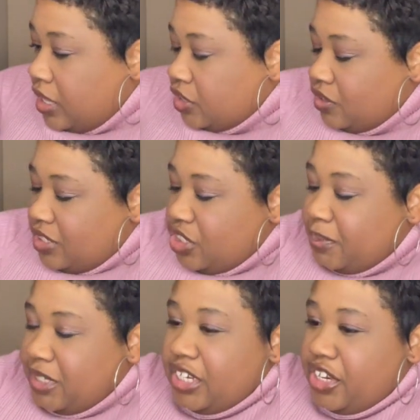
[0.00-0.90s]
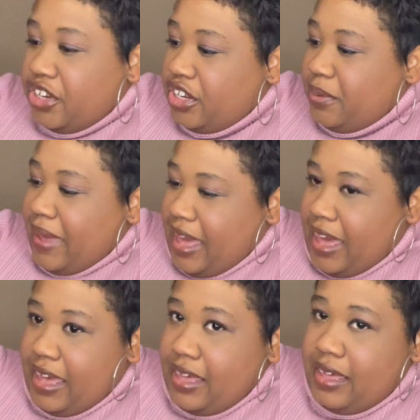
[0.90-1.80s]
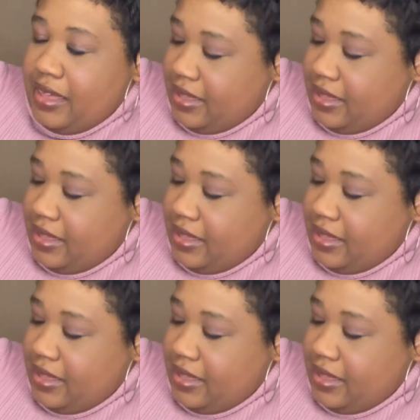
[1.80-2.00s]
So this particular bag,